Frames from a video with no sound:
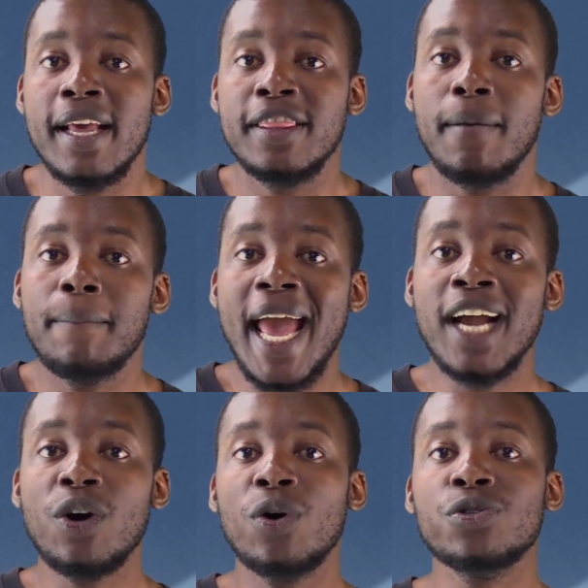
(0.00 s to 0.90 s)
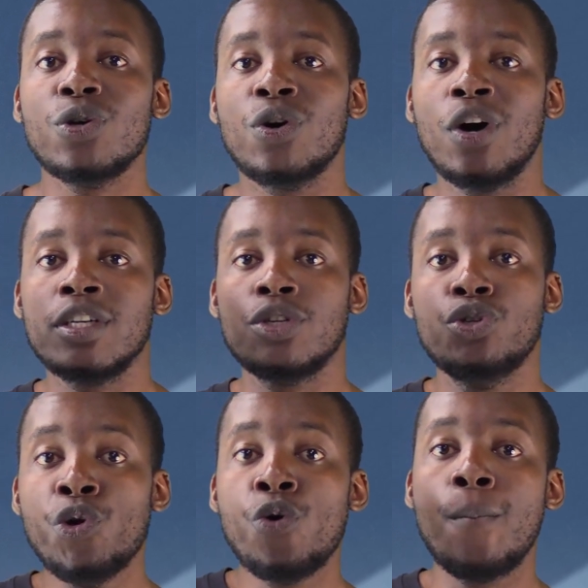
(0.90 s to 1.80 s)
The Mac also got
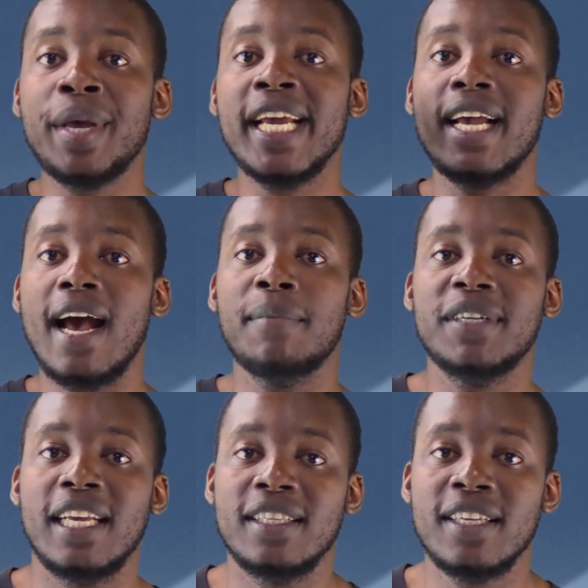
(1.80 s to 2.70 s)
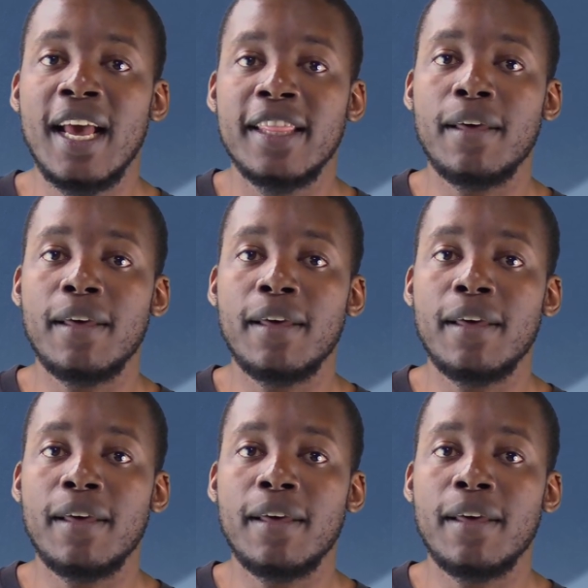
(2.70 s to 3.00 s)
two big updates.